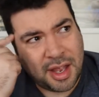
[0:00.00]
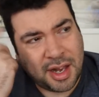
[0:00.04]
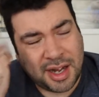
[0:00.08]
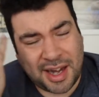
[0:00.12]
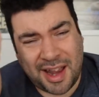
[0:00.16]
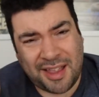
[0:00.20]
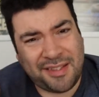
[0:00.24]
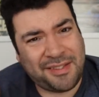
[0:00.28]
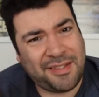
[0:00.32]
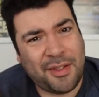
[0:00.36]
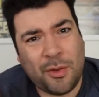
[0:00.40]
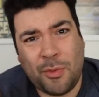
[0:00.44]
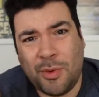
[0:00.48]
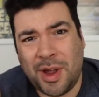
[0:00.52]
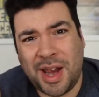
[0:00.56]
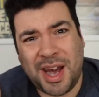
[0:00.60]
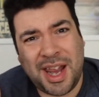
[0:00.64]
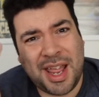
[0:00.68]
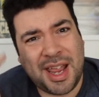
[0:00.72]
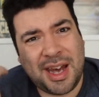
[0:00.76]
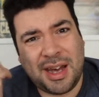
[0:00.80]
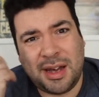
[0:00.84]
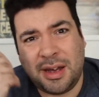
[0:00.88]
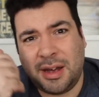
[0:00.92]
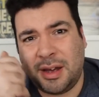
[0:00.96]
Lesnar
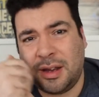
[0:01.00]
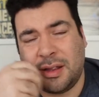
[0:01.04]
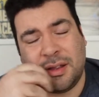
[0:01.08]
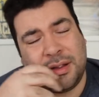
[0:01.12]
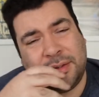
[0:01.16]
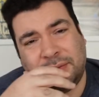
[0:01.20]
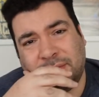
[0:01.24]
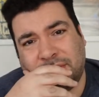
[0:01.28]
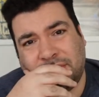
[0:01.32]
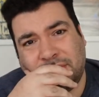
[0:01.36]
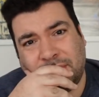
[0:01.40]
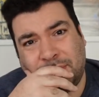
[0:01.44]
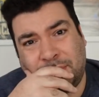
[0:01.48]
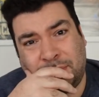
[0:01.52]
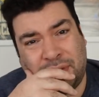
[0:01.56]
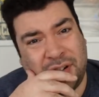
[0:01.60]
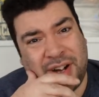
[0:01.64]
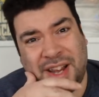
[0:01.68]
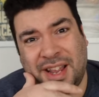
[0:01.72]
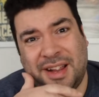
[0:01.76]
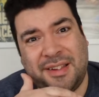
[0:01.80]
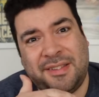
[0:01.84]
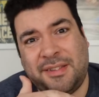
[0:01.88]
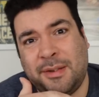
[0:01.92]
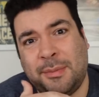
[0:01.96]
winning,
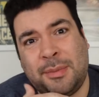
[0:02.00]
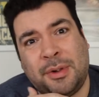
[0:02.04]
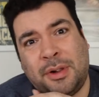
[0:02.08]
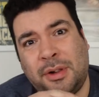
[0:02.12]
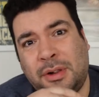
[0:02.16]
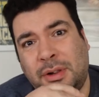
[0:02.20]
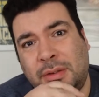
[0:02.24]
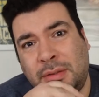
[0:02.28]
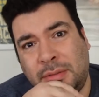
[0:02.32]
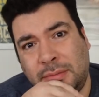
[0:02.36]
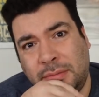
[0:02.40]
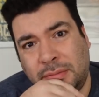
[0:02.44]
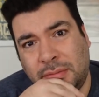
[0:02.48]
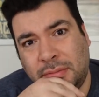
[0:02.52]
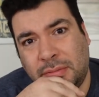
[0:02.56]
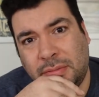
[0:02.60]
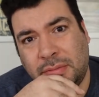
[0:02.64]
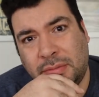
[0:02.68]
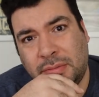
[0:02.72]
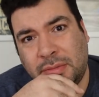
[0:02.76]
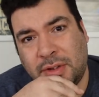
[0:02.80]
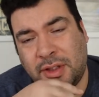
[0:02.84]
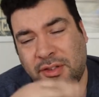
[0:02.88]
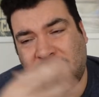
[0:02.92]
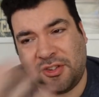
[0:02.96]
predictable,
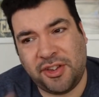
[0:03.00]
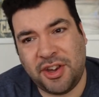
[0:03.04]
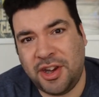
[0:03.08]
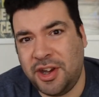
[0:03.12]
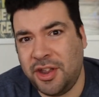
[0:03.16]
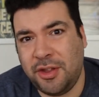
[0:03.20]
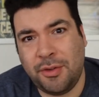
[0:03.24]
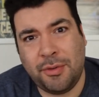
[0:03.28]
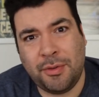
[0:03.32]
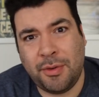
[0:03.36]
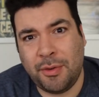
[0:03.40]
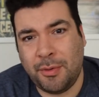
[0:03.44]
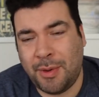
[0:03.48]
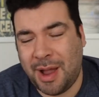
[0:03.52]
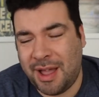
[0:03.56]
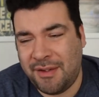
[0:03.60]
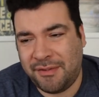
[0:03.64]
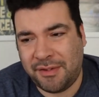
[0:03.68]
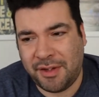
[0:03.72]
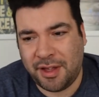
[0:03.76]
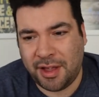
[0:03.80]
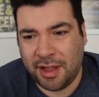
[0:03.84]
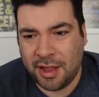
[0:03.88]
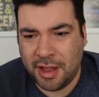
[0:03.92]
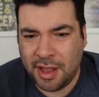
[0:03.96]
because you knew
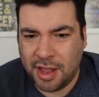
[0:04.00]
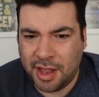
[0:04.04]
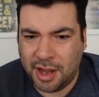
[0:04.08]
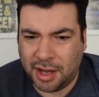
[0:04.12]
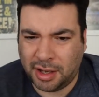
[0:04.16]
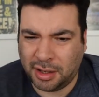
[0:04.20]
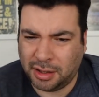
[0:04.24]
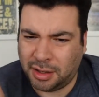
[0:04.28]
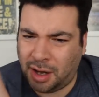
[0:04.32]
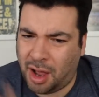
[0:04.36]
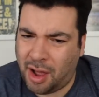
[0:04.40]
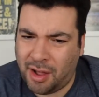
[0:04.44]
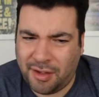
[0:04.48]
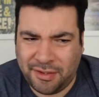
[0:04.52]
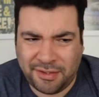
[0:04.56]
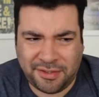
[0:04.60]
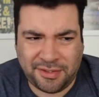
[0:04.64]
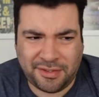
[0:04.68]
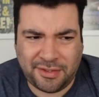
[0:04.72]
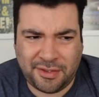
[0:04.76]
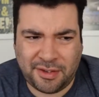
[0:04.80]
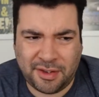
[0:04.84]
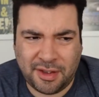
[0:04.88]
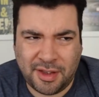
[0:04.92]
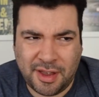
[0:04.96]
whoever
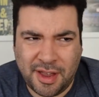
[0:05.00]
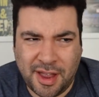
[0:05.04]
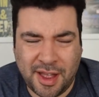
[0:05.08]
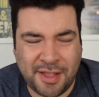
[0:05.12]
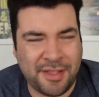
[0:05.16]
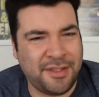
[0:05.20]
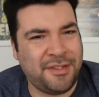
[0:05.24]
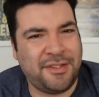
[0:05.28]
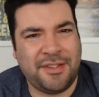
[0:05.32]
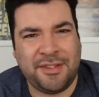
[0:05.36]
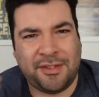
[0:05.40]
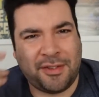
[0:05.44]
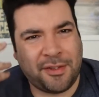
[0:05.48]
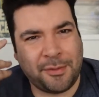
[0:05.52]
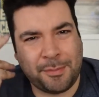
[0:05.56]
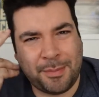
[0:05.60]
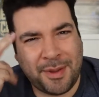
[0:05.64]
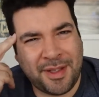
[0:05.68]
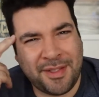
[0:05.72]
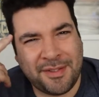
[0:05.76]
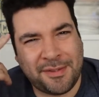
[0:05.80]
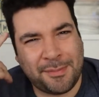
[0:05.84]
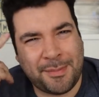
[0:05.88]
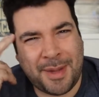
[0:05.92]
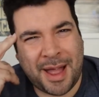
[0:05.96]
lost, and this is us
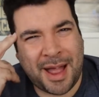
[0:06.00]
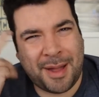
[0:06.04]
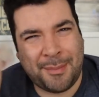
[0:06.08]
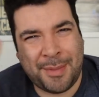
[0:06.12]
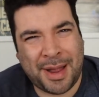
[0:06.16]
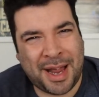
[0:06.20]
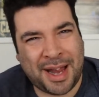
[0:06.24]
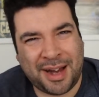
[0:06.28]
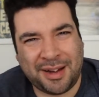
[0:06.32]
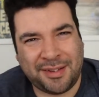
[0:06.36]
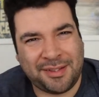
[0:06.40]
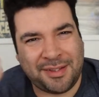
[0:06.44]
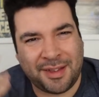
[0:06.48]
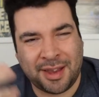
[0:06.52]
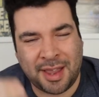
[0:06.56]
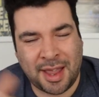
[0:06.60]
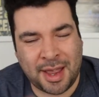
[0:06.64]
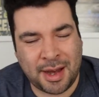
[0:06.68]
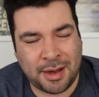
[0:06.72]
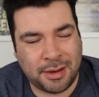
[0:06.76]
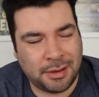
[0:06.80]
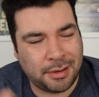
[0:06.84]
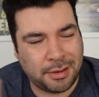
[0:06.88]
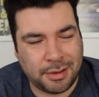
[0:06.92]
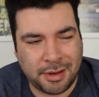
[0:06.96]
being smart marks
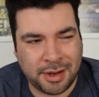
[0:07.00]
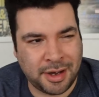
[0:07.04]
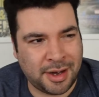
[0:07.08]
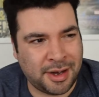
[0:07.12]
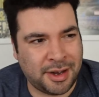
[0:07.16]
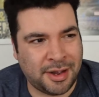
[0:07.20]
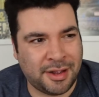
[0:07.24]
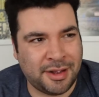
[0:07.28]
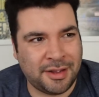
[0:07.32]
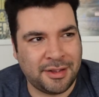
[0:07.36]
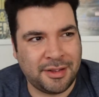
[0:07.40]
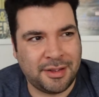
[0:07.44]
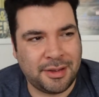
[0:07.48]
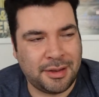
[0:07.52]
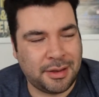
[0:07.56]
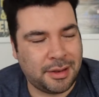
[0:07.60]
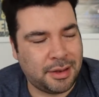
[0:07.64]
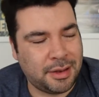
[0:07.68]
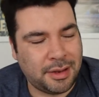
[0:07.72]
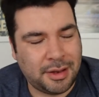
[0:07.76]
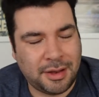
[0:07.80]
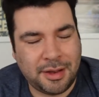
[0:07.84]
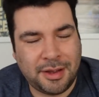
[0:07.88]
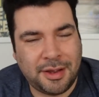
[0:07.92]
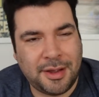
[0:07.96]
again, you know.
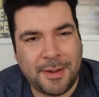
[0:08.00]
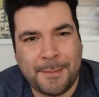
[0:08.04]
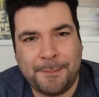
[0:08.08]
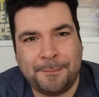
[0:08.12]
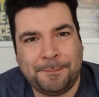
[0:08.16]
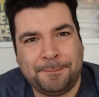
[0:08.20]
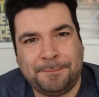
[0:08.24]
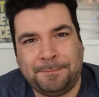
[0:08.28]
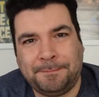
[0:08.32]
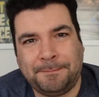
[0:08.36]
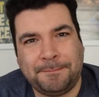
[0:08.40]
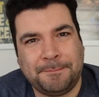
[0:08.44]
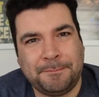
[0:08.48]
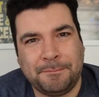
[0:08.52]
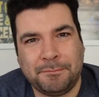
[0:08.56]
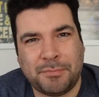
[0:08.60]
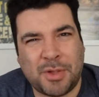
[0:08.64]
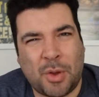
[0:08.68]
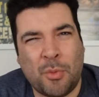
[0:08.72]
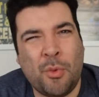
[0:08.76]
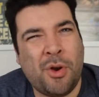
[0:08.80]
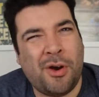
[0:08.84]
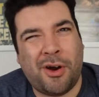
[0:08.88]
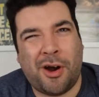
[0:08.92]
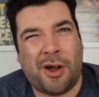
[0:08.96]

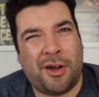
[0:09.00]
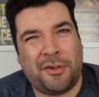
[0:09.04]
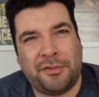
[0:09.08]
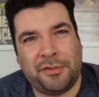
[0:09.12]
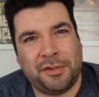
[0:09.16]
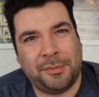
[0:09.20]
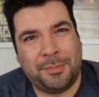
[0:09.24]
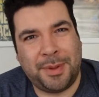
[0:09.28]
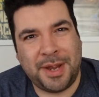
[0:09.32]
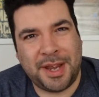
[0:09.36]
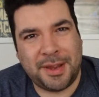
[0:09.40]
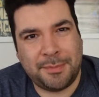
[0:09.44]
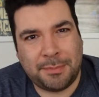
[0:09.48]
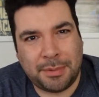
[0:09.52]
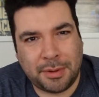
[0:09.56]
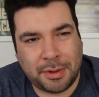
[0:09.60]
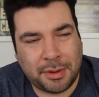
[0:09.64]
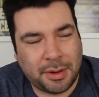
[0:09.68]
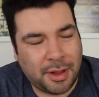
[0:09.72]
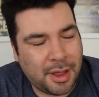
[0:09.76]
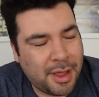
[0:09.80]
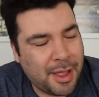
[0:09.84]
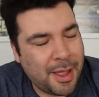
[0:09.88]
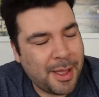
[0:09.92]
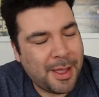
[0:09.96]
We're awful
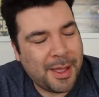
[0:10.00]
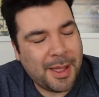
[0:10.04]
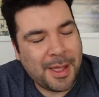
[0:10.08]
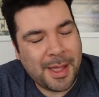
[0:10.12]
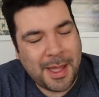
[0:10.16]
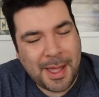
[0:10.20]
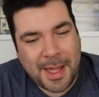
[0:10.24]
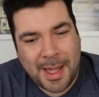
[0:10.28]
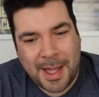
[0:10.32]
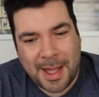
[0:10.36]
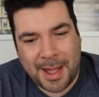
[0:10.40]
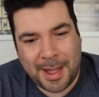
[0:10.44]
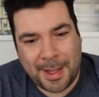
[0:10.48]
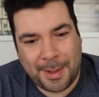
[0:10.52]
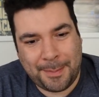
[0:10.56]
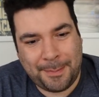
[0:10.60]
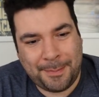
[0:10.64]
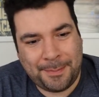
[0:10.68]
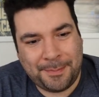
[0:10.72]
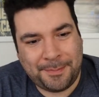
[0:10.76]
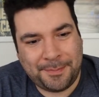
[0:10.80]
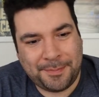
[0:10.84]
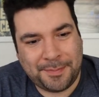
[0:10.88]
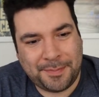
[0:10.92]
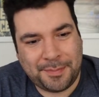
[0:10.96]
people.
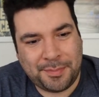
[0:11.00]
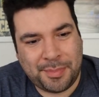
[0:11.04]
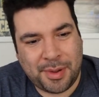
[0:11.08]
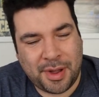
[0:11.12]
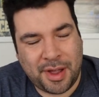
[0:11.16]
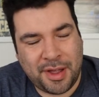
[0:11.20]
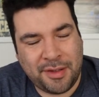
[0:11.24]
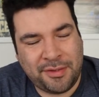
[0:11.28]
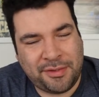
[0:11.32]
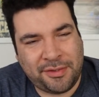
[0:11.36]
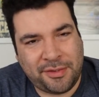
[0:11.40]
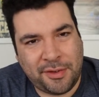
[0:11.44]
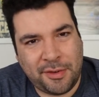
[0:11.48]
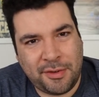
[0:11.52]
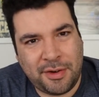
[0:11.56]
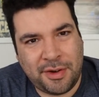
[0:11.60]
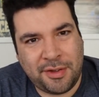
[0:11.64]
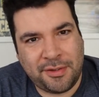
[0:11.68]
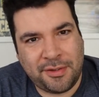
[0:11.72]
But as soon